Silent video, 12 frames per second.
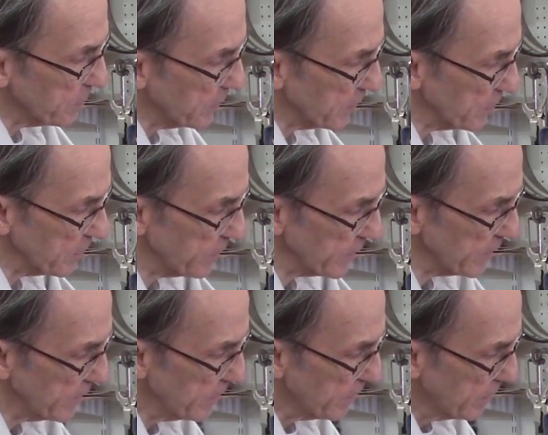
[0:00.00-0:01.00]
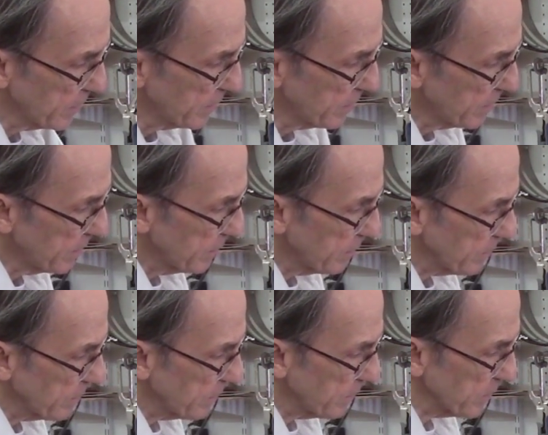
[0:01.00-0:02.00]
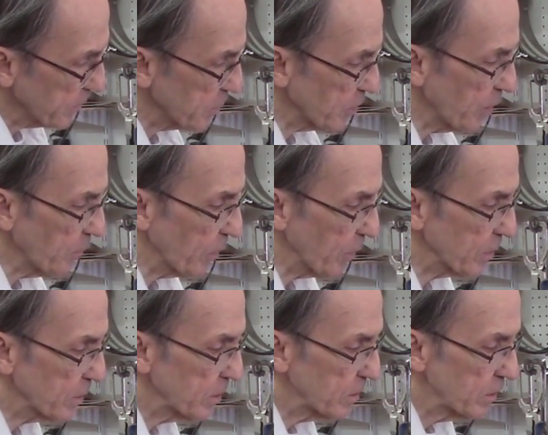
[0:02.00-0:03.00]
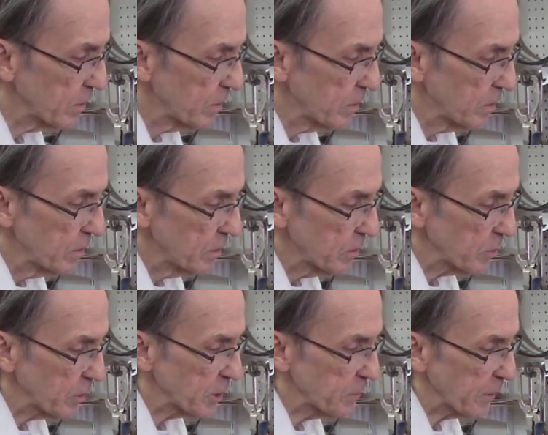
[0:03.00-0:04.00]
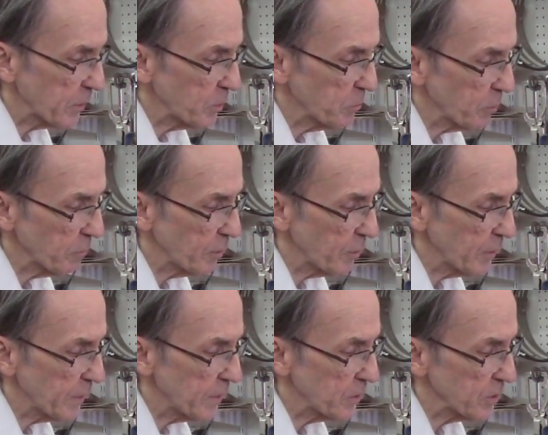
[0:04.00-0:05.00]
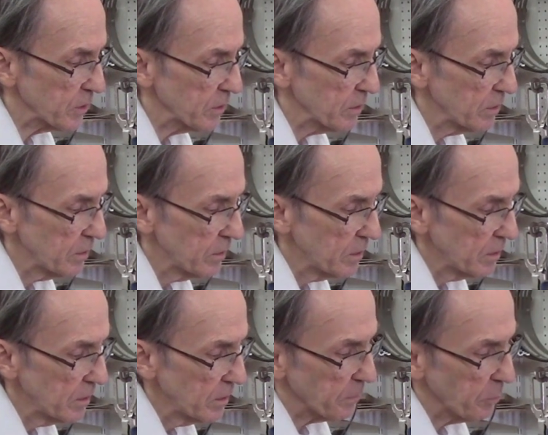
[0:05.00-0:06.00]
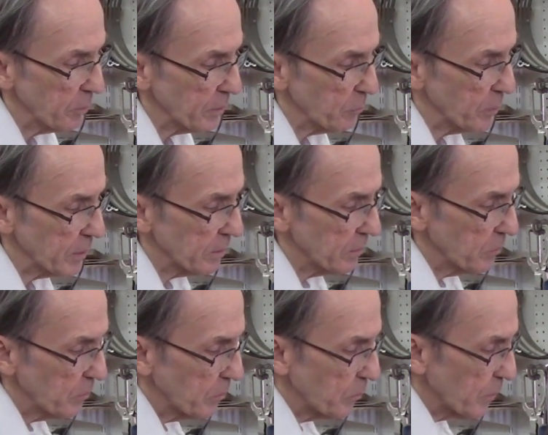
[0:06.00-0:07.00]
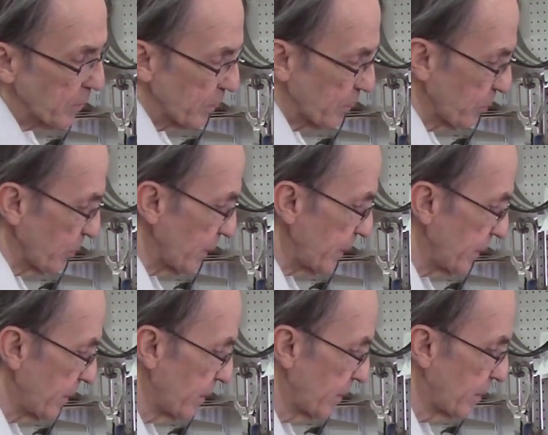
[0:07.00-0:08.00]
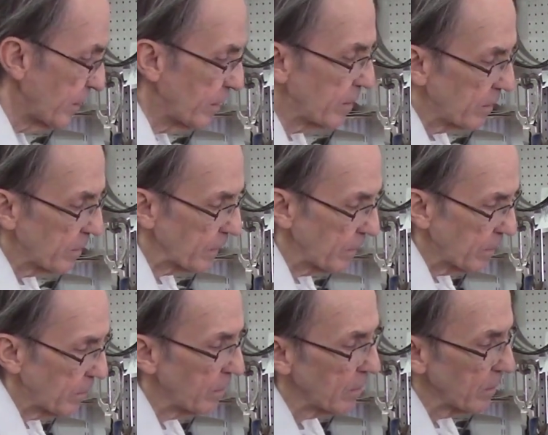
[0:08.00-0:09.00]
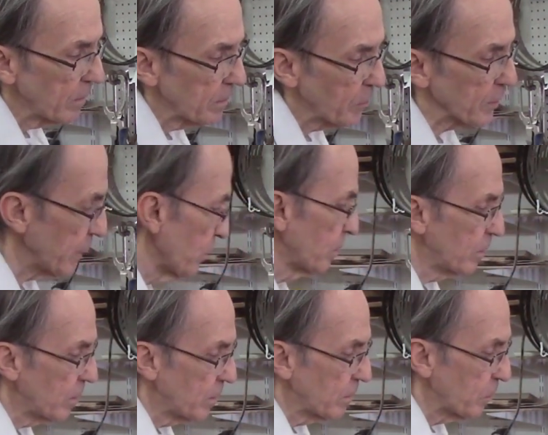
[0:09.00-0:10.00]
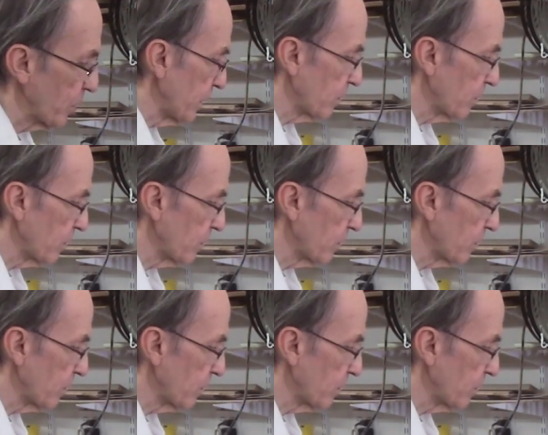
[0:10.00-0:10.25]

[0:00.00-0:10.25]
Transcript: because of the saw marks, so I expect a little more variation. I measured the thickness of the board at various distances along the edges,